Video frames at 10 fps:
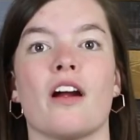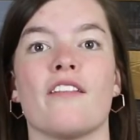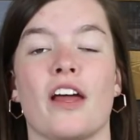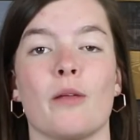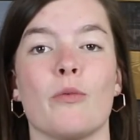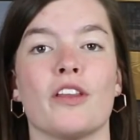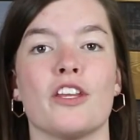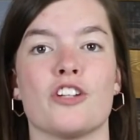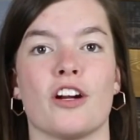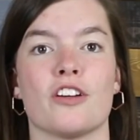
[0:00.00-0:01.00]
are available in the
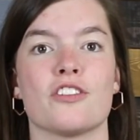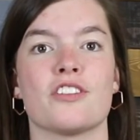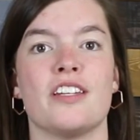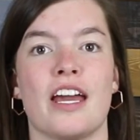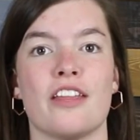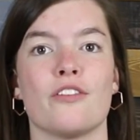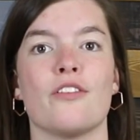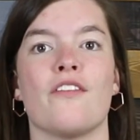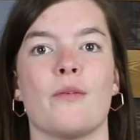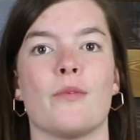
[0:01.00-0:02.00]
church today through
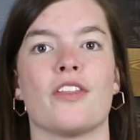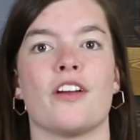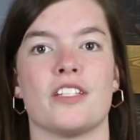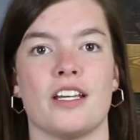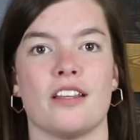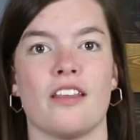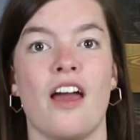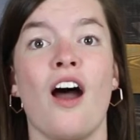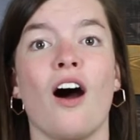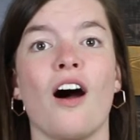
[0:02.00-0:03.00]
November 13th.
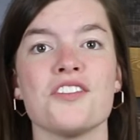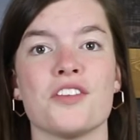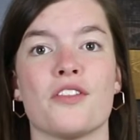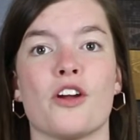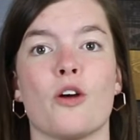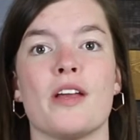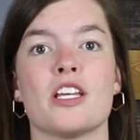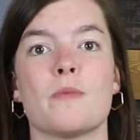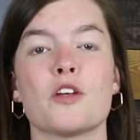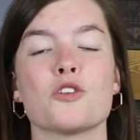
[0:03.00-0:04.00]
Also, there will be a
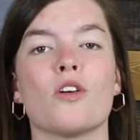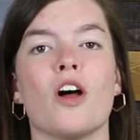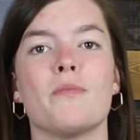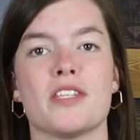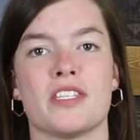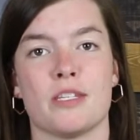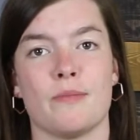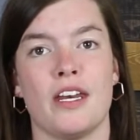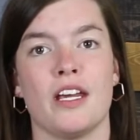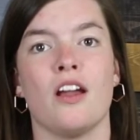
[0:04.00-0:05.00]
special called business
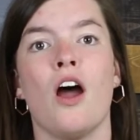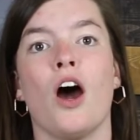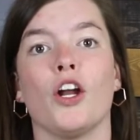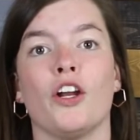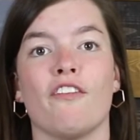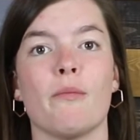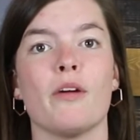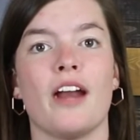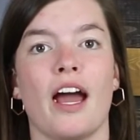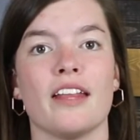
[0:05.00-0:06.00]
meeting on
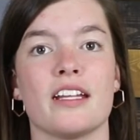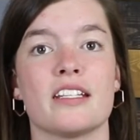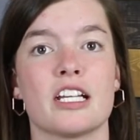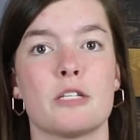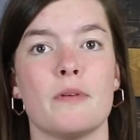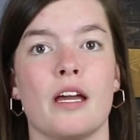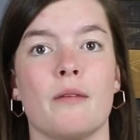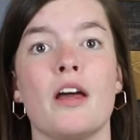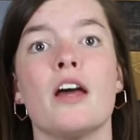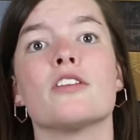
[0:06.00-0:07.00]
November 9th at 6 p.m.
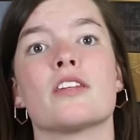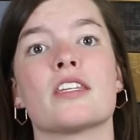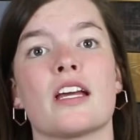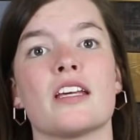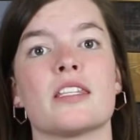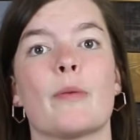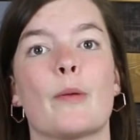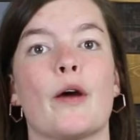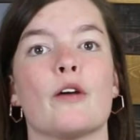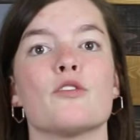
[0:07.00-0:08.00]
to discuss the
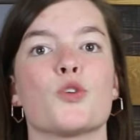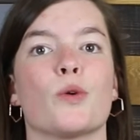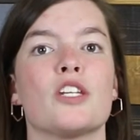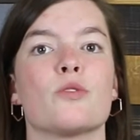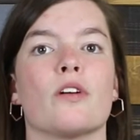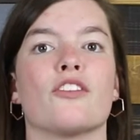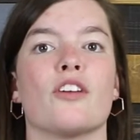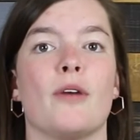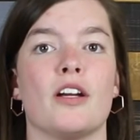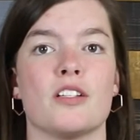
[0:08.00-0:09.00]
proposed
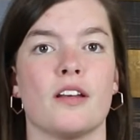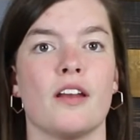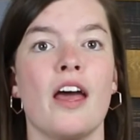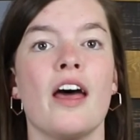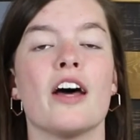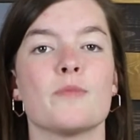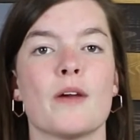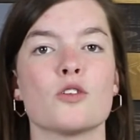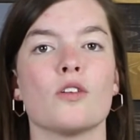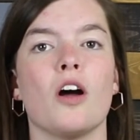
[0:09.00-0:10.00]
2023 budget. A
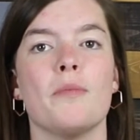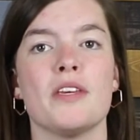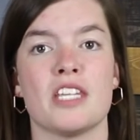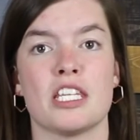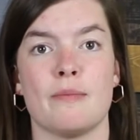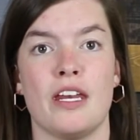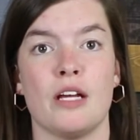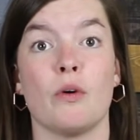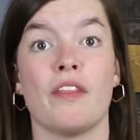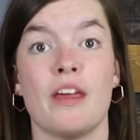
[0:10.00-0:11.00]
special called business
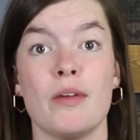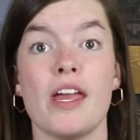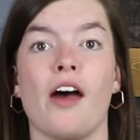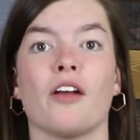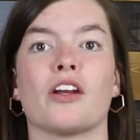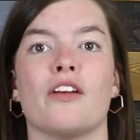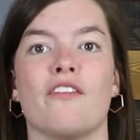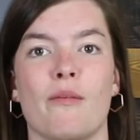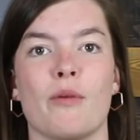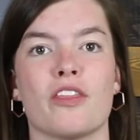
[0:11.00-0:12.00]
meeting will then be held on
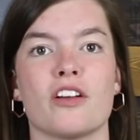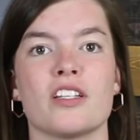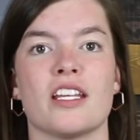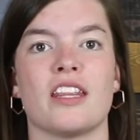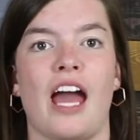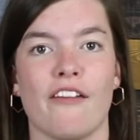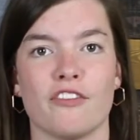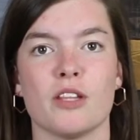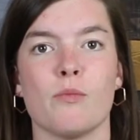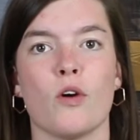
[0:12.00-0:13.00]
November 13th
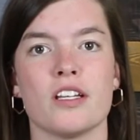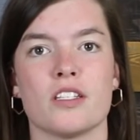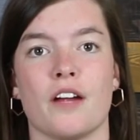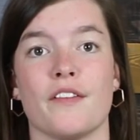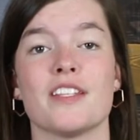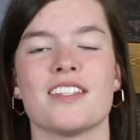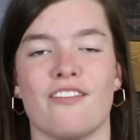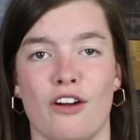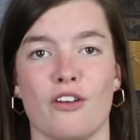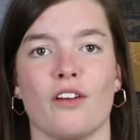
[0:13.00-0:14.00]
after the morning service to
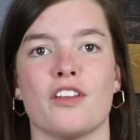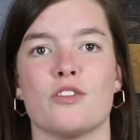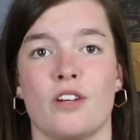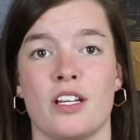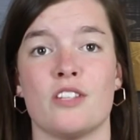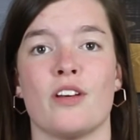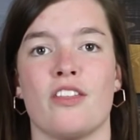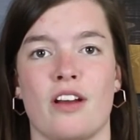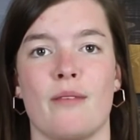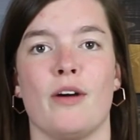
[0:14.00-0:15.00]
vote on the
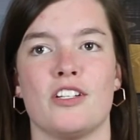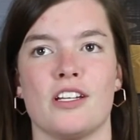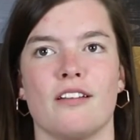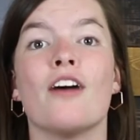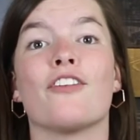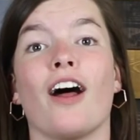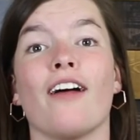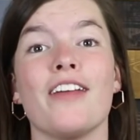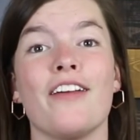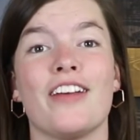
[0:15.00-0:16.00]
2023 budget. For
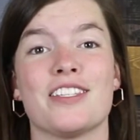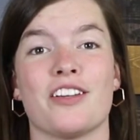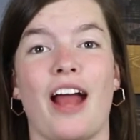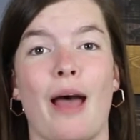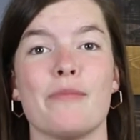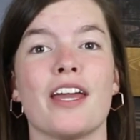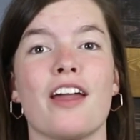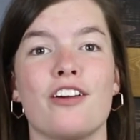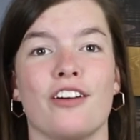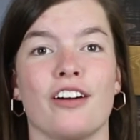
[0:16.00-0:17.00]
all the events that are happening
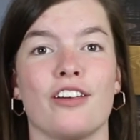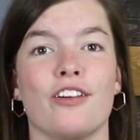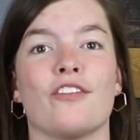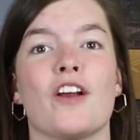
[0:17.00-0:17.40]
at Cook, you can